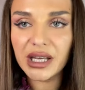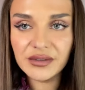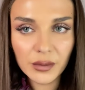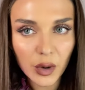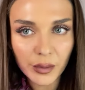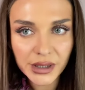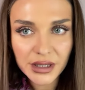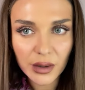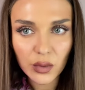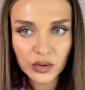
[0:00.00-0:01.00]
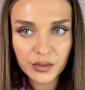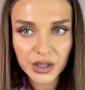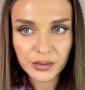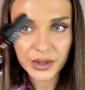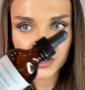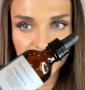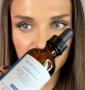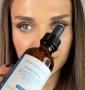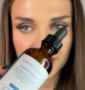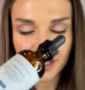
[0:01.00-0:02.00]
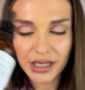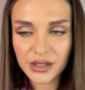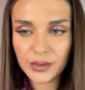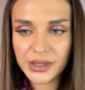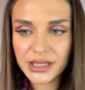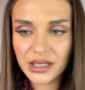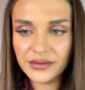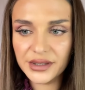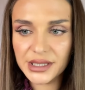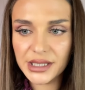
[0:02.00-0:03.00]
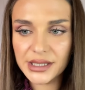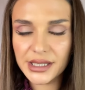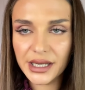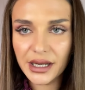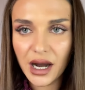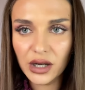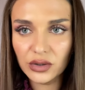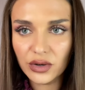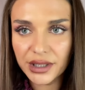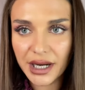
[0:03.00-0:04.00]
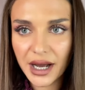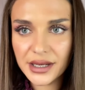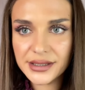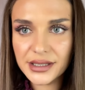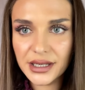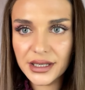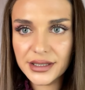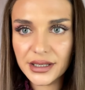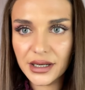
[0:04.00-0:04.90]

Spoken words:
At the moment, I won't be repurchasing this again. So basically, this is a hyaluronic acid